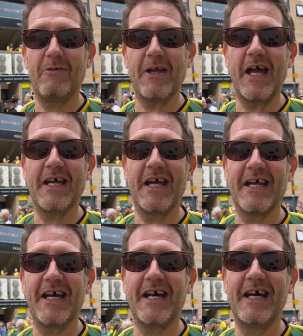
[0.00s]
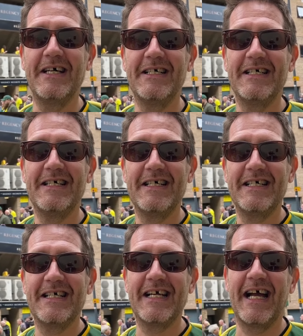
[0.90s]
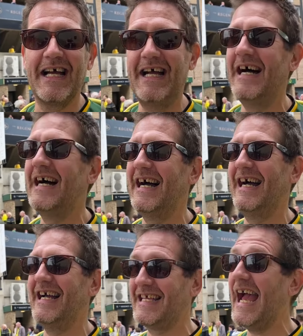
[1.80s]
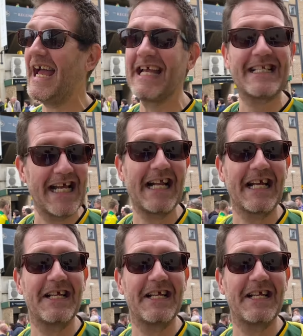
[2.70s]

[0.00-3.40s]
game so far? Yeah. Exactly.